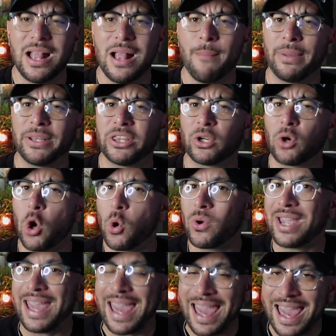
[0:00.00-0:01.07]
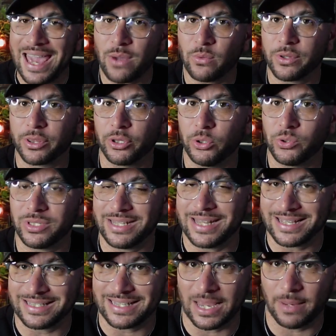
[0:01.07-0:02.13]
but they're okay with losing
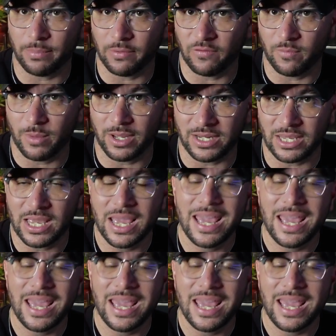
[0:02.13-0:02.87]
that type of money.